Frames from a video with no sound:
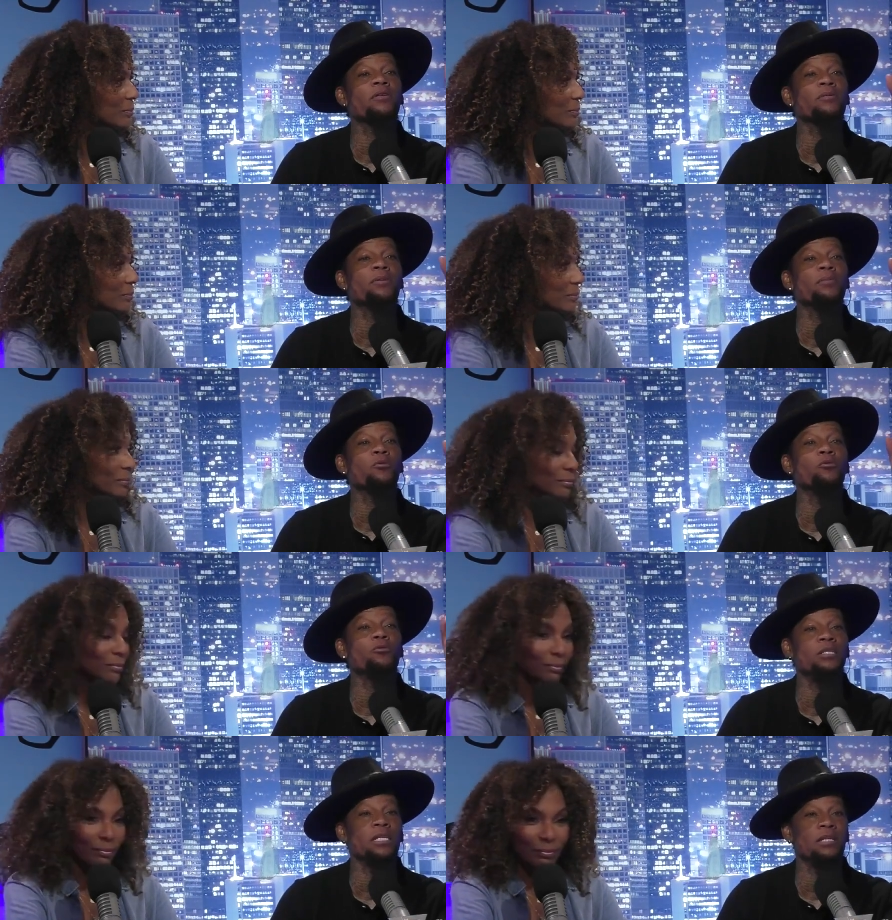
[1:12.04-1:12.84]
Speaker 1: for the people
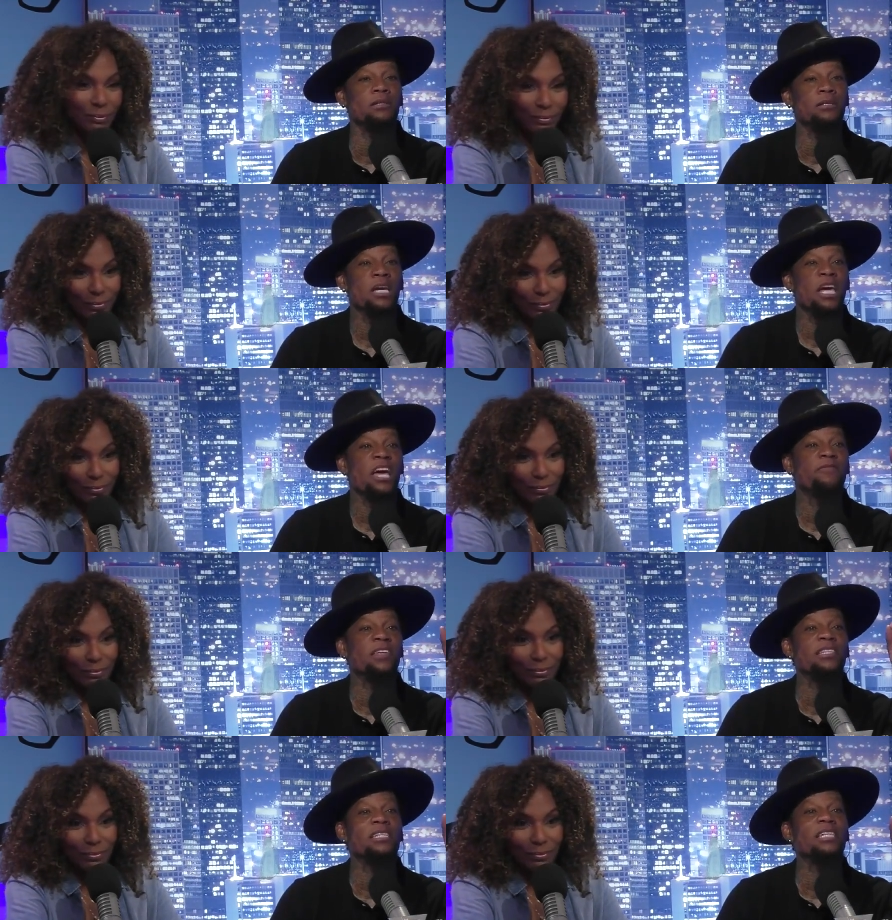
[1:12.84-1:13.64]
who did?
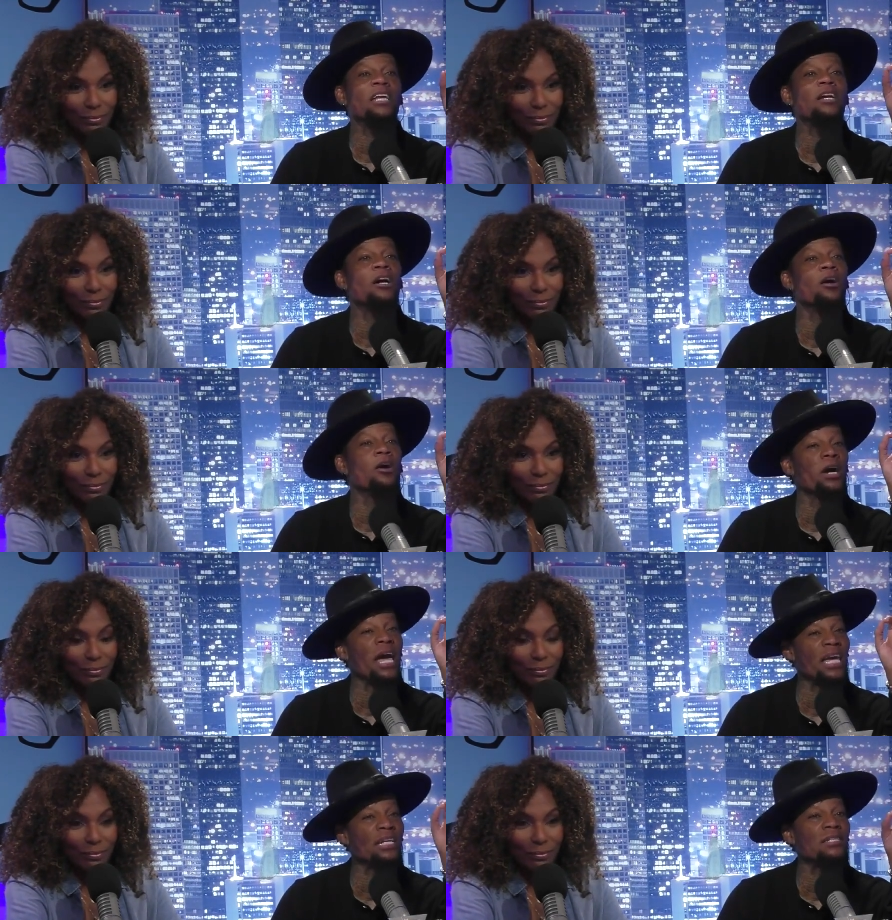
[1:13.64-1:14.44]
If they it, did that
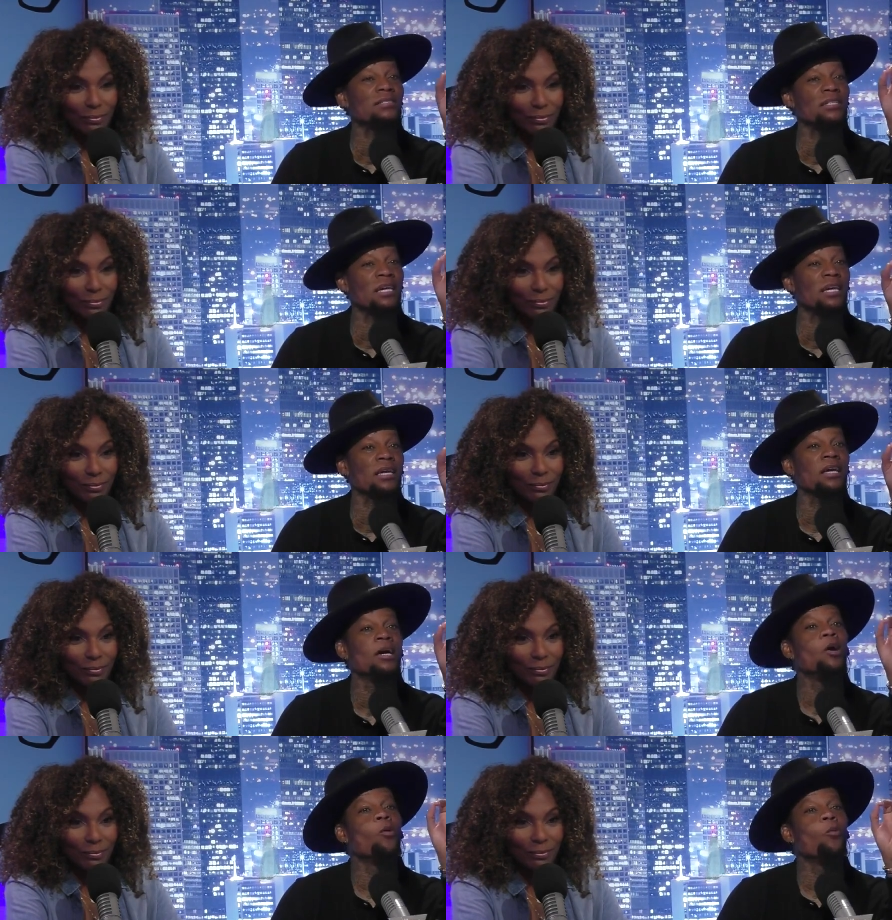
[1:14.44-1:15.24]
heinous
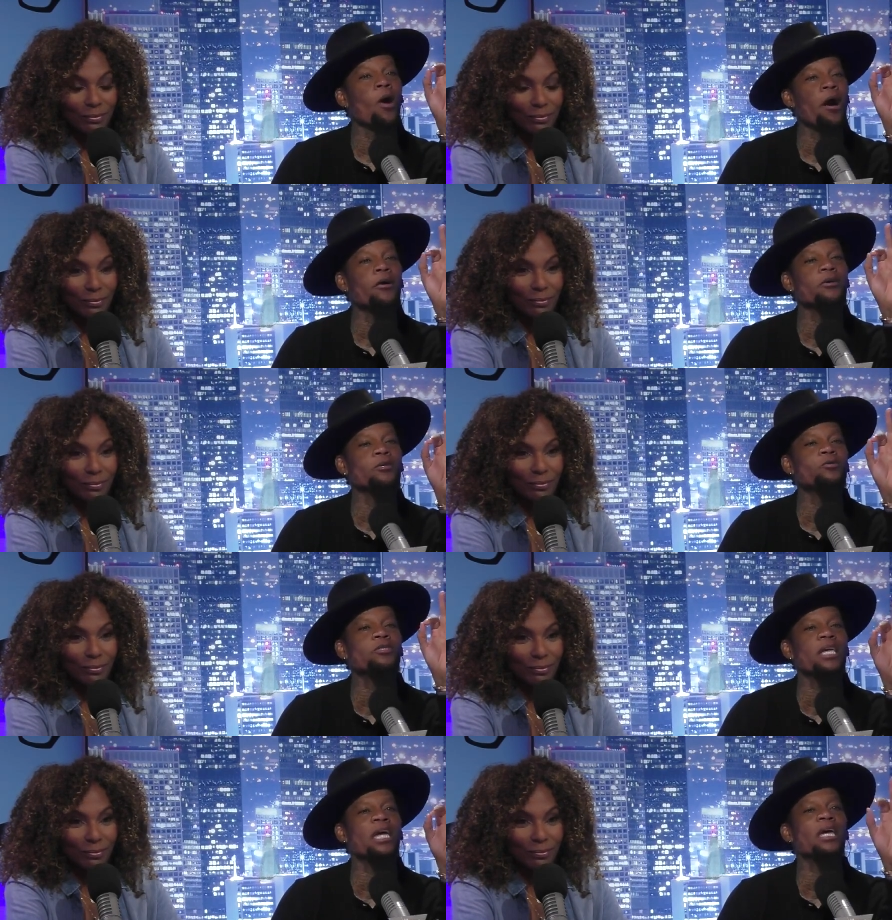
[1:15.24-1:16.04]
thing, why aren't
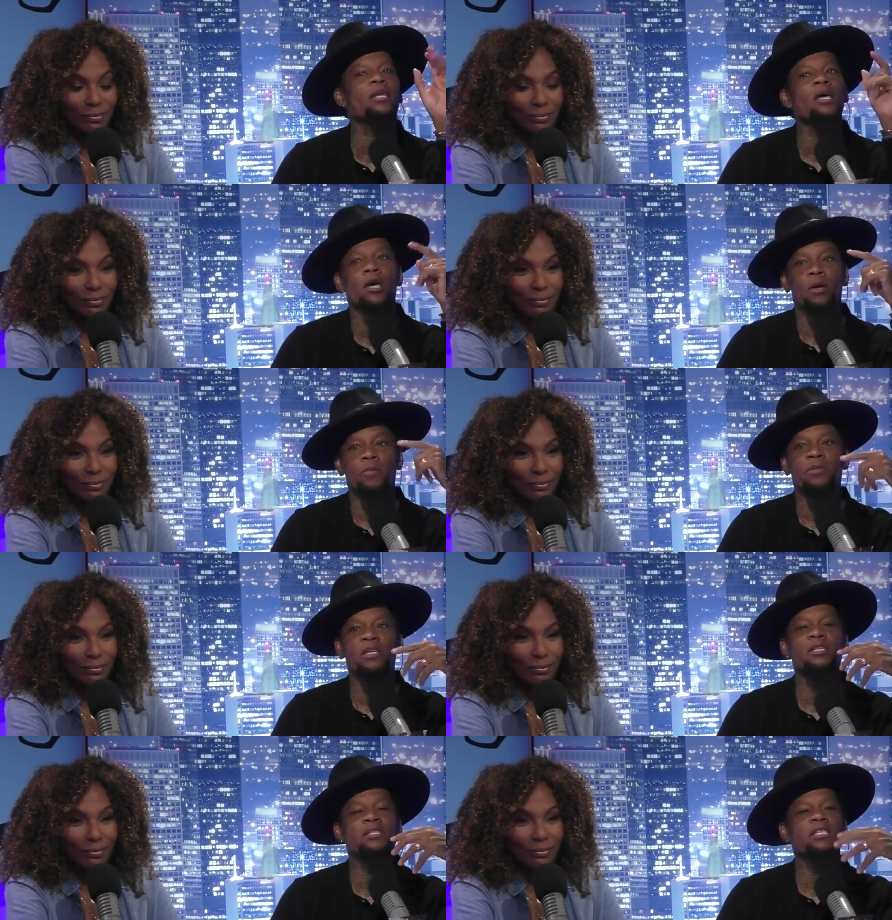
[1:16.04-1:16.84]
you saying
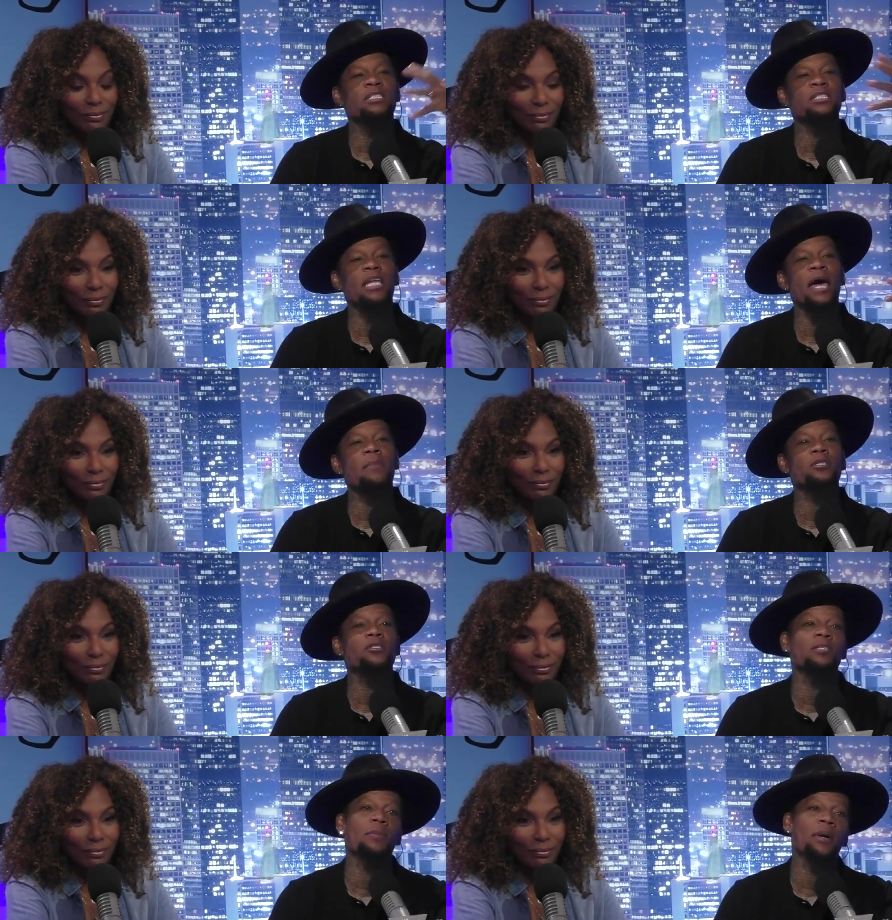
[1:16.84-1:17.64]
the, this could
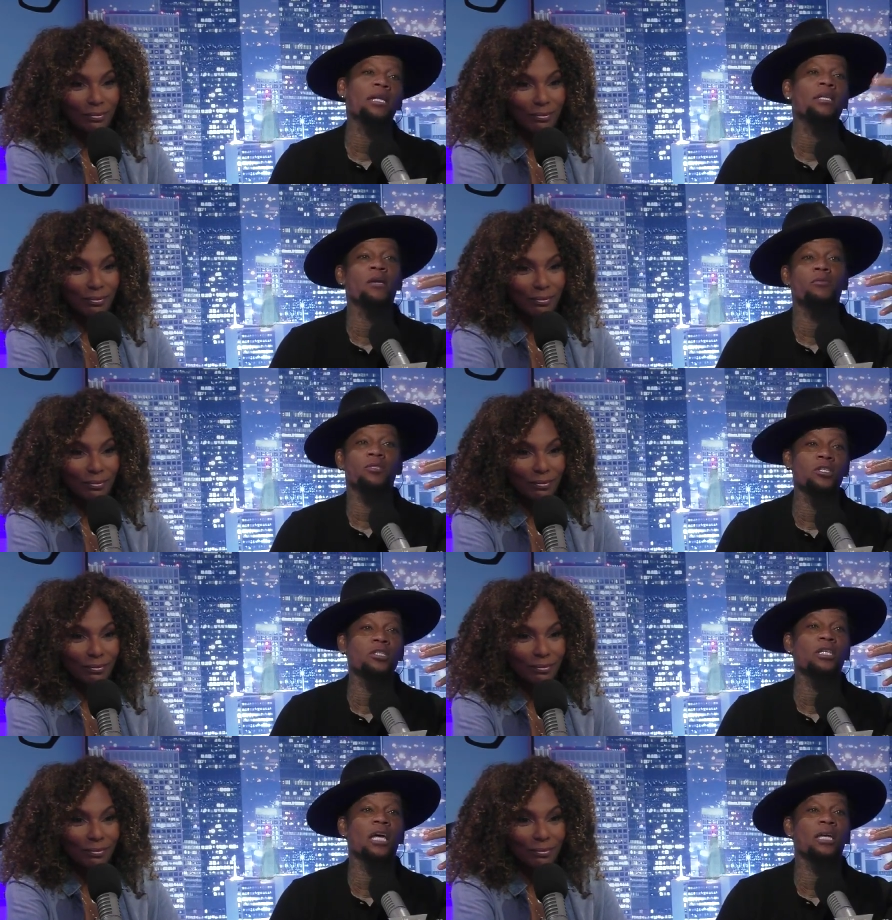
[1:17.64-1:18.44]
happen to somebody that
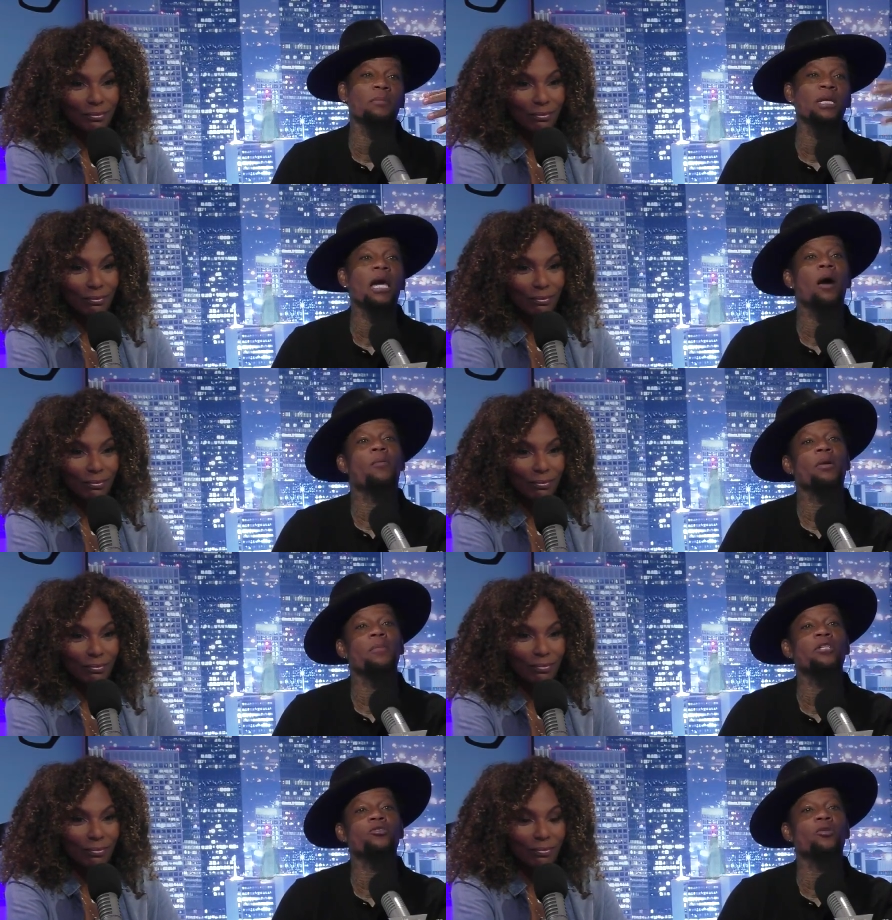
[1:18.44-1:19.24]
was just like me. I
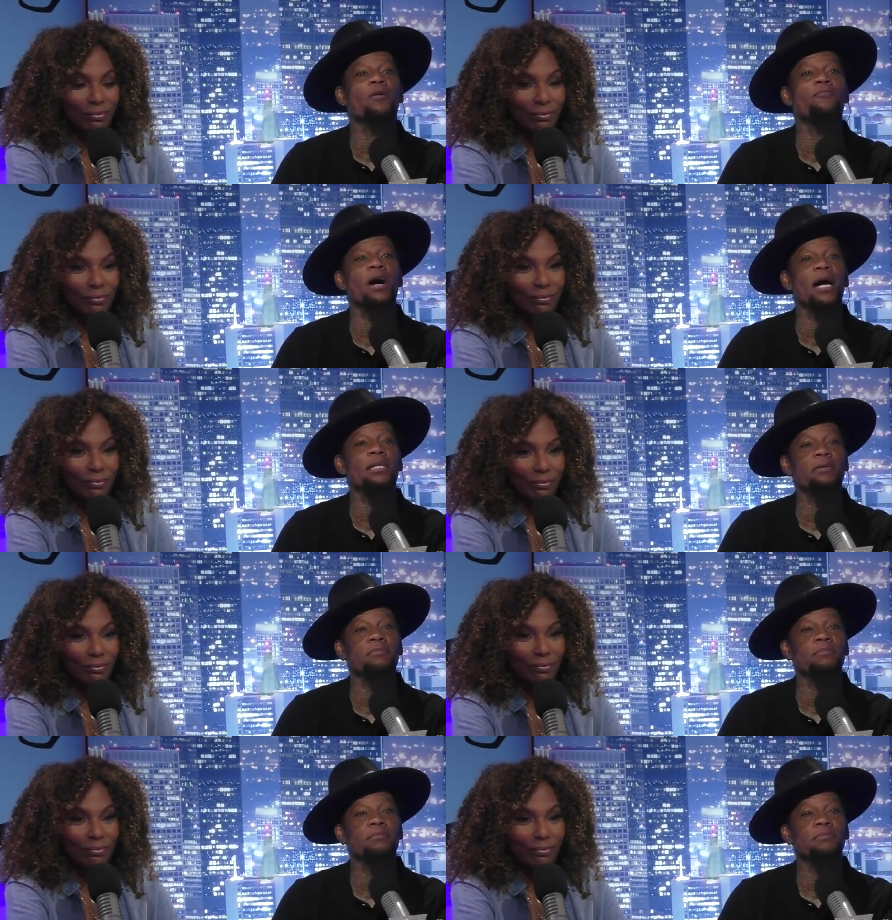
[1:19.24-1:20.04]
want to make sure I
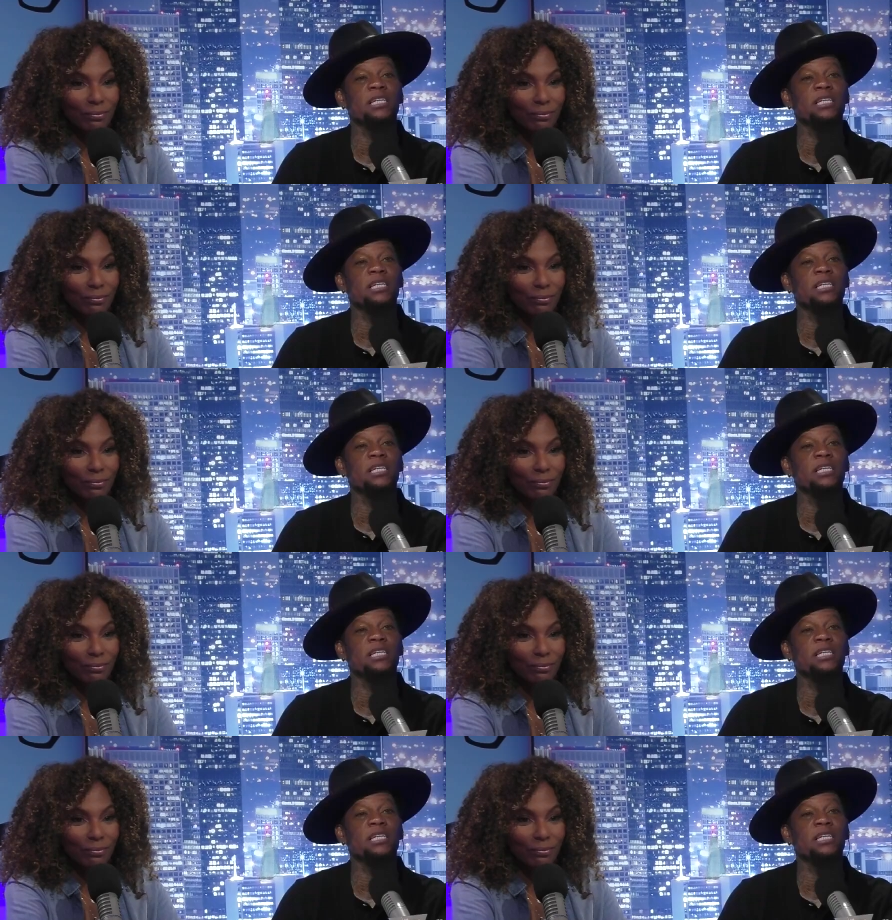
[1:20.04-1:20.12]
find them.